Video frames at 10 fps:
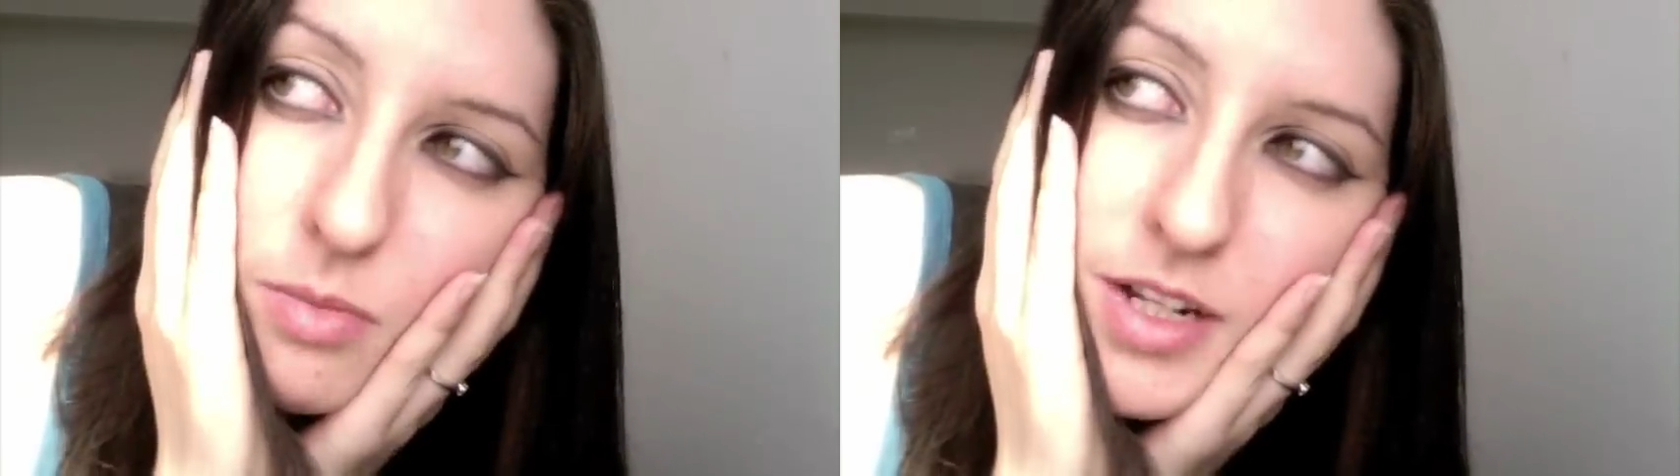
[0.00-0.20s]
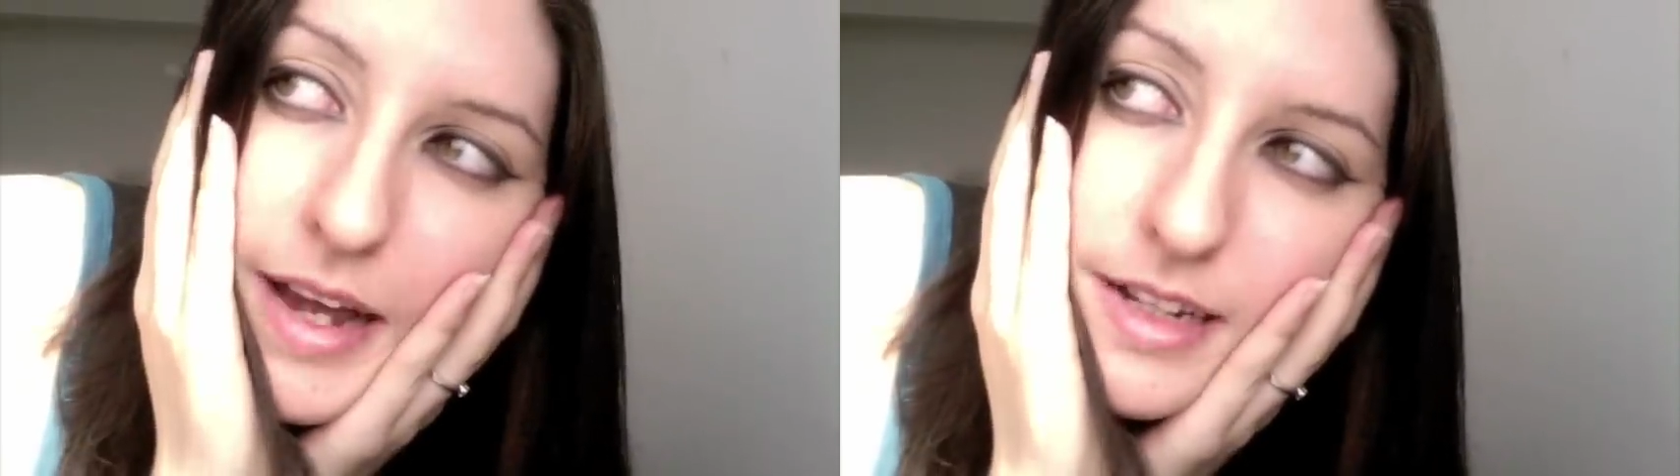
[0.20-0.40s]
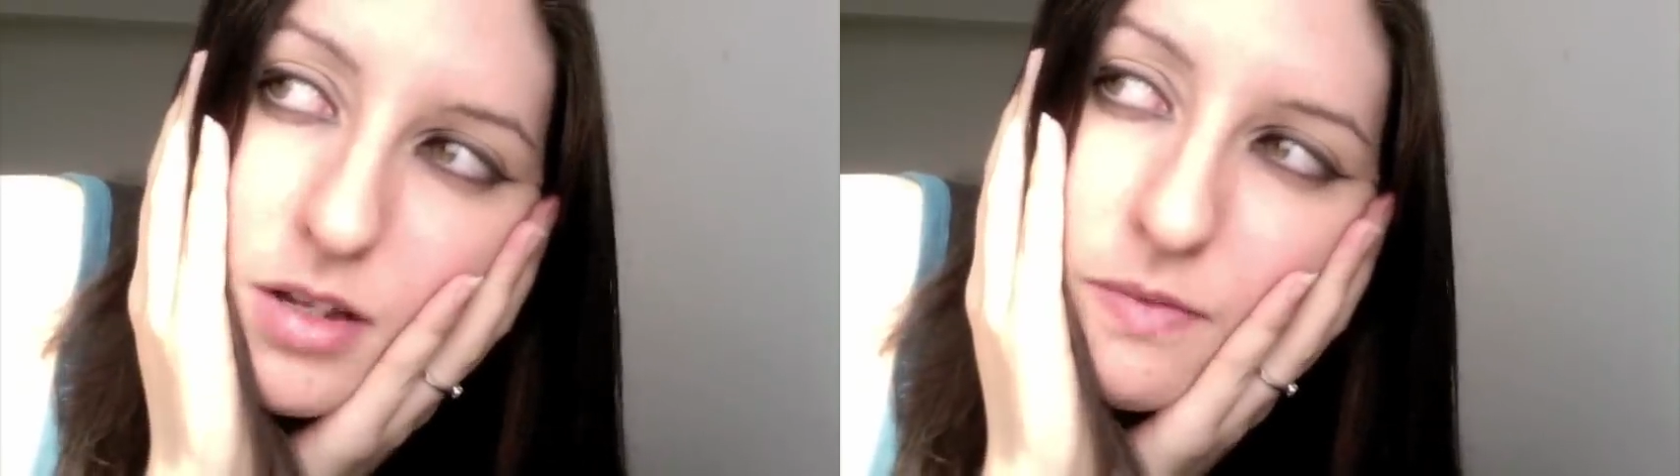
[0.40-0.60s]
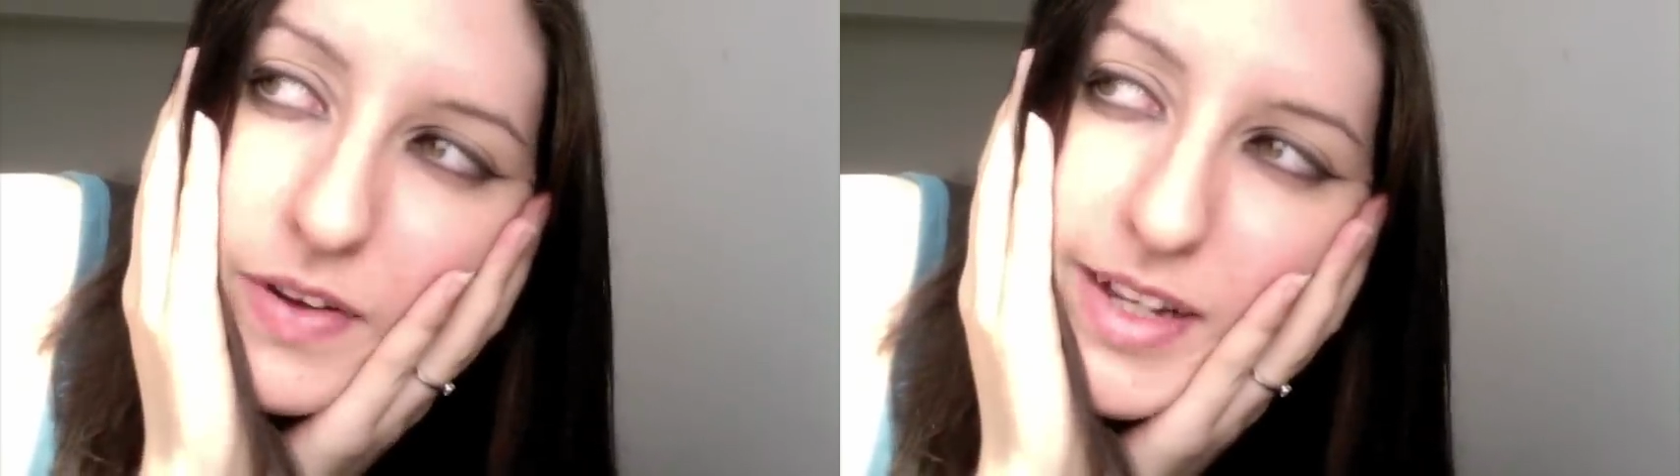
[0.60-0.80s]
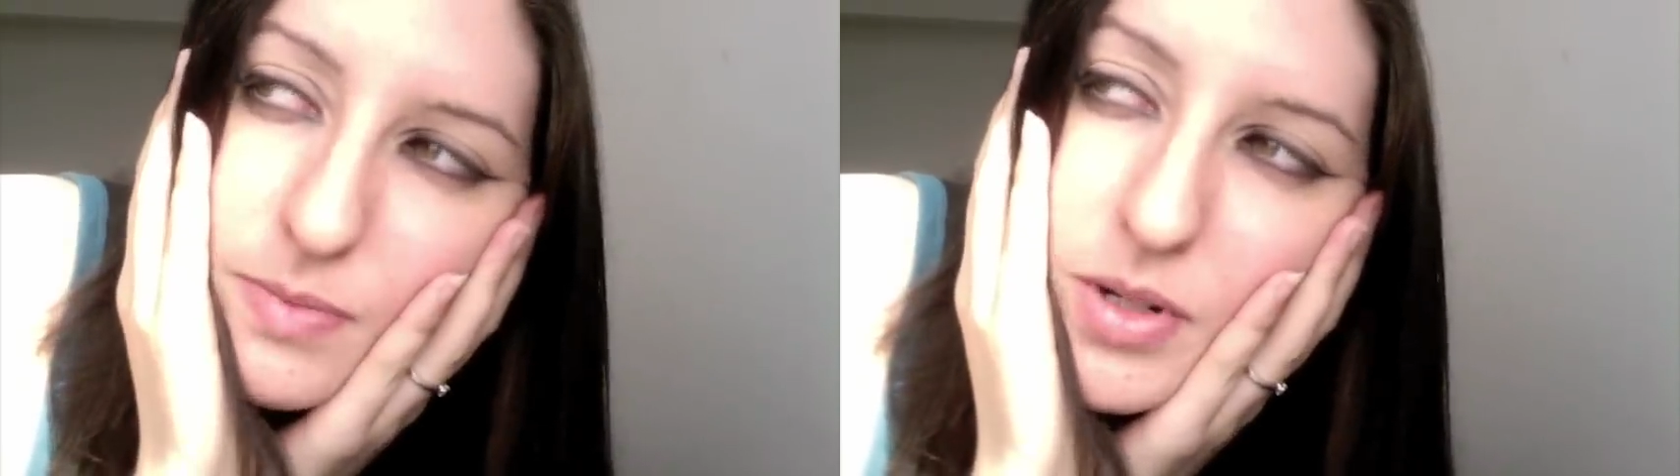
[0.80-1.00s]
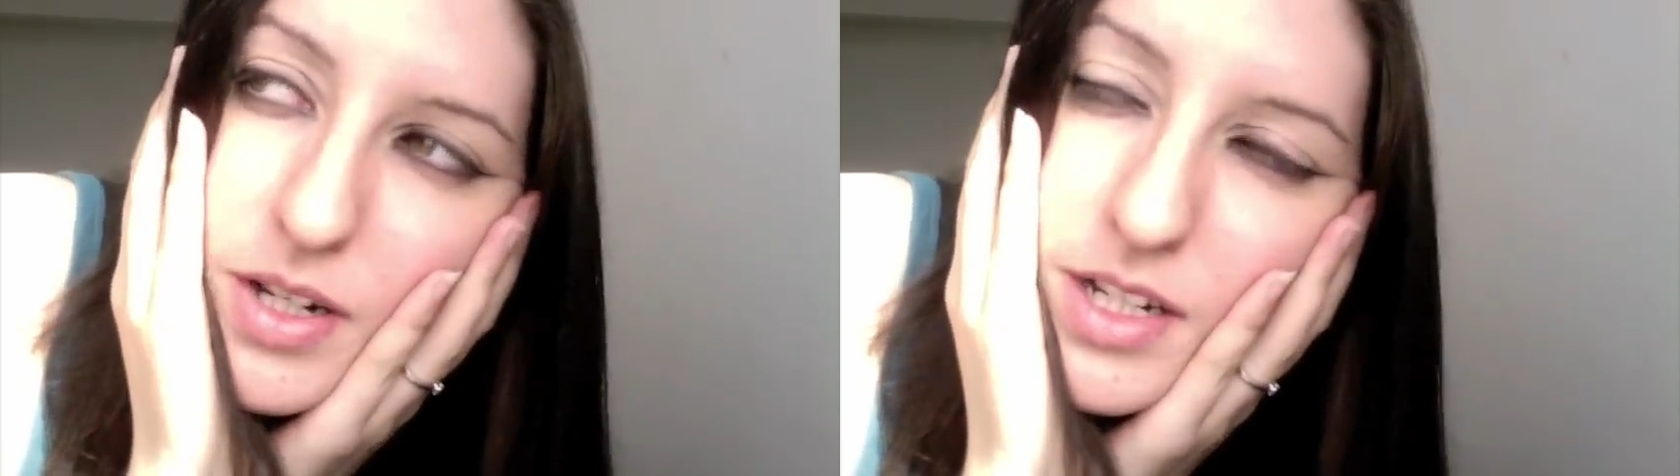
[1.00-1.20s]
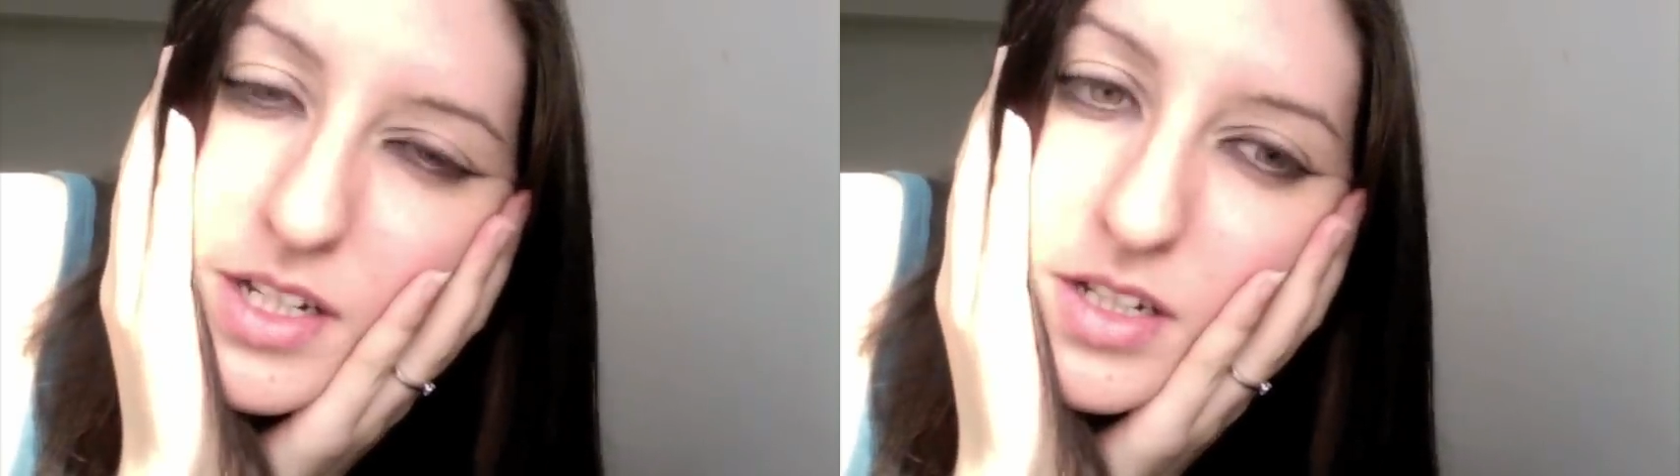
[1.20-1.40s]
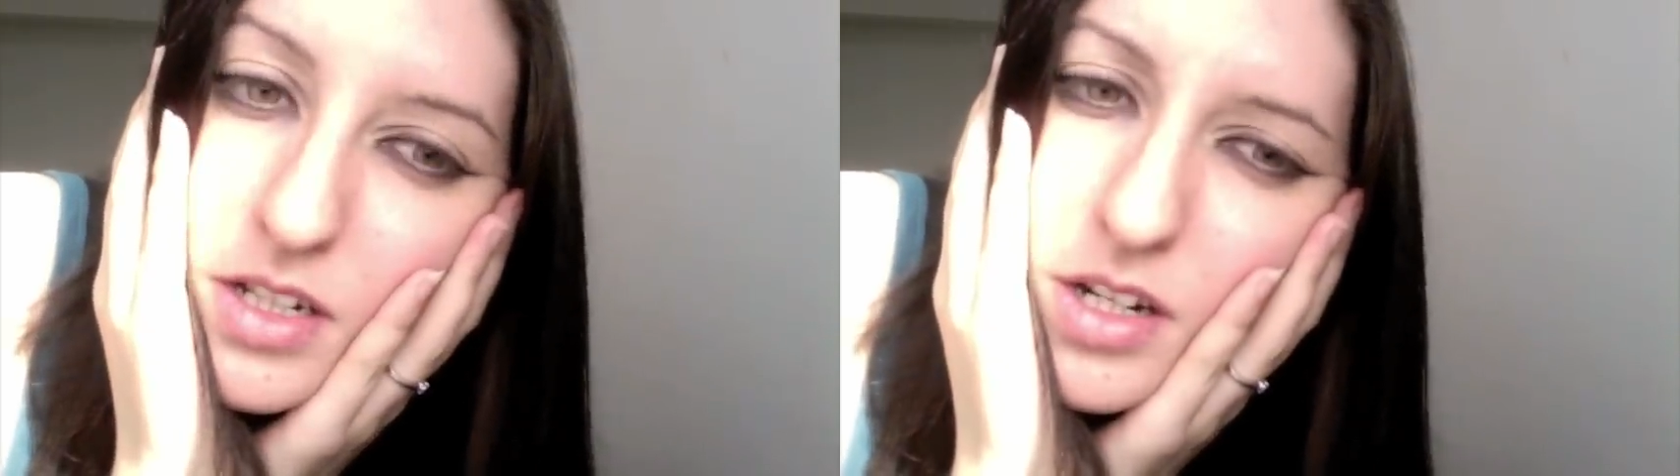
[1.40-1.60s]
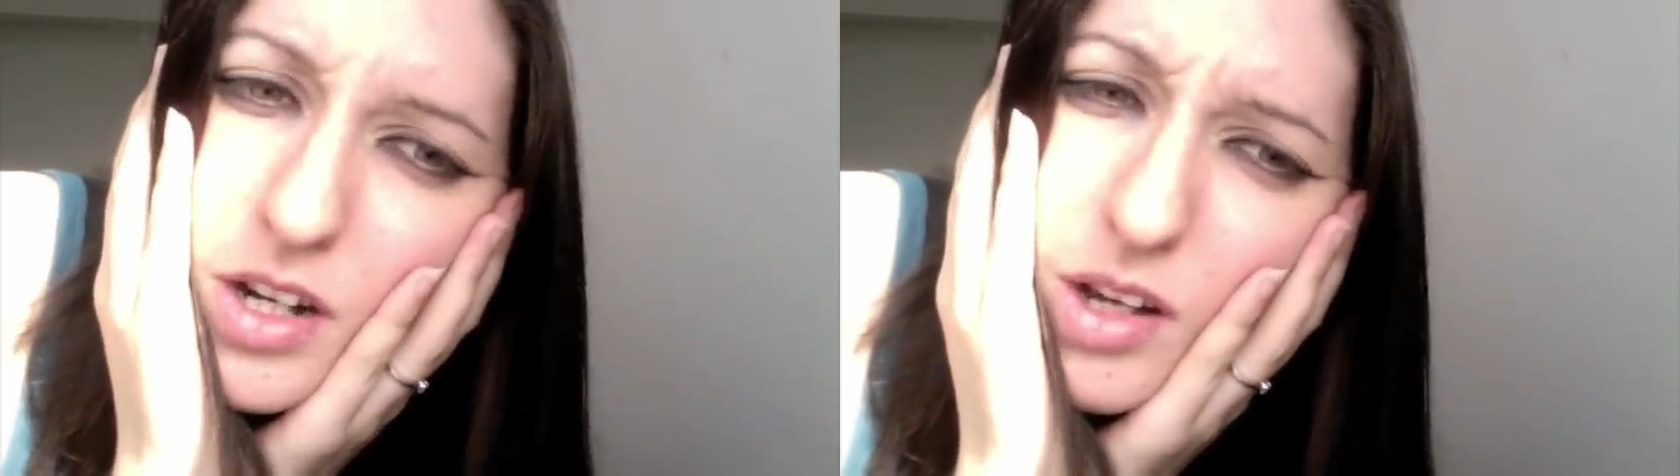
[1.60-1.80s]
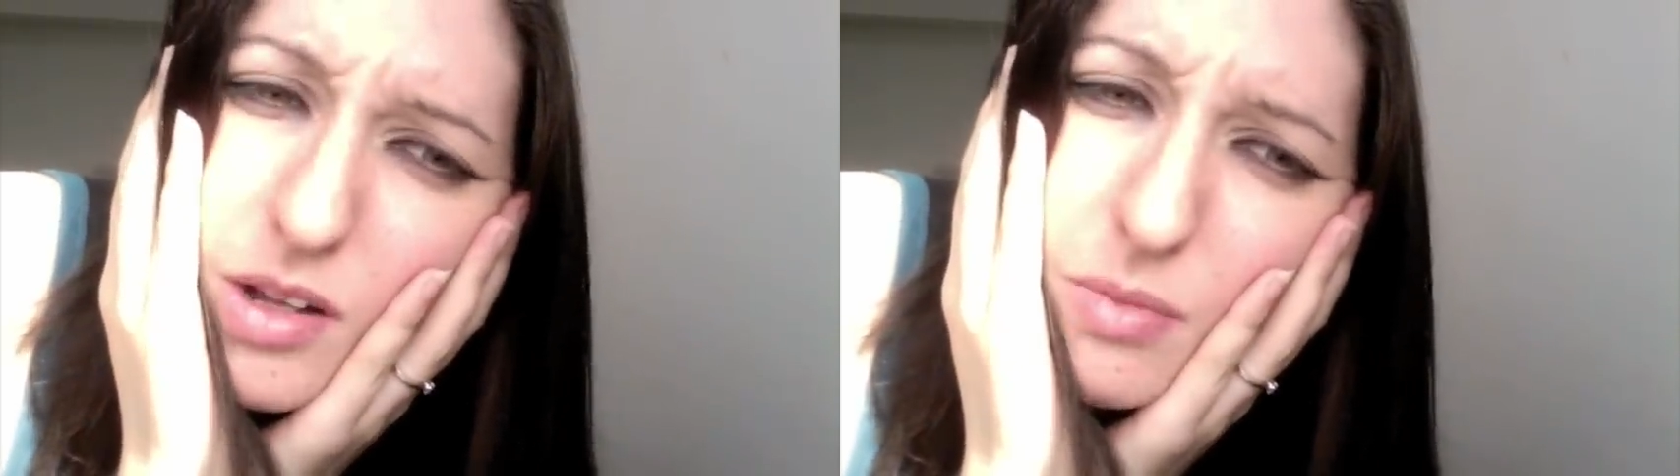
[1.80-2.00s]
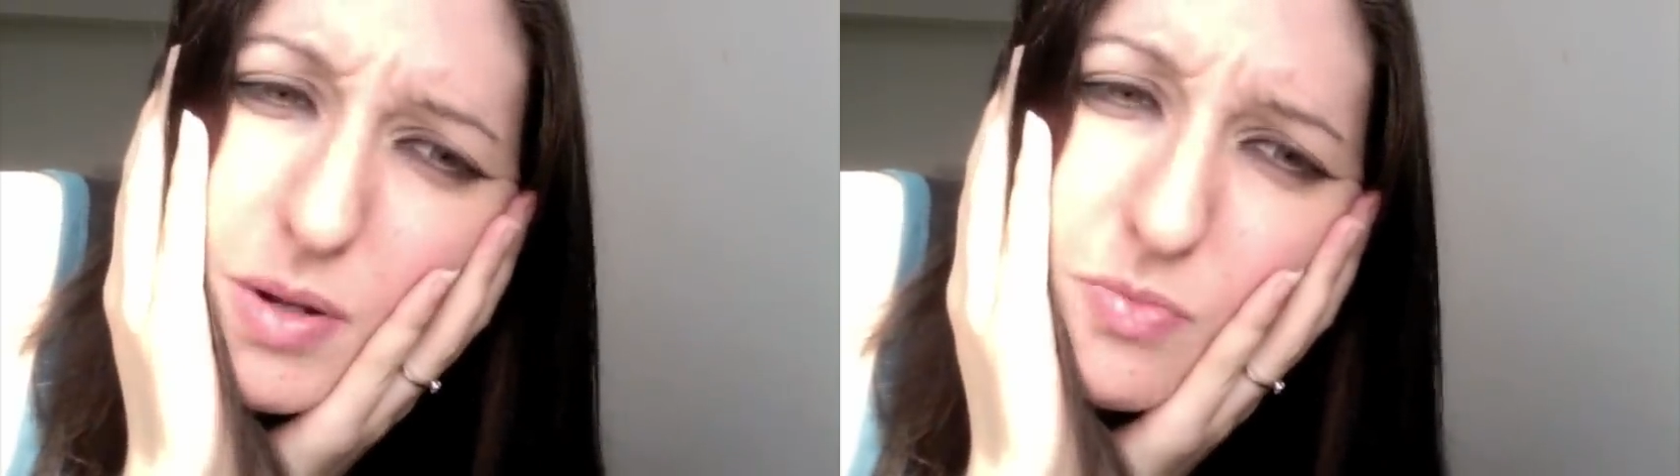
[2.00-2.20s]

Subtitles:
My dad's on Facebook. My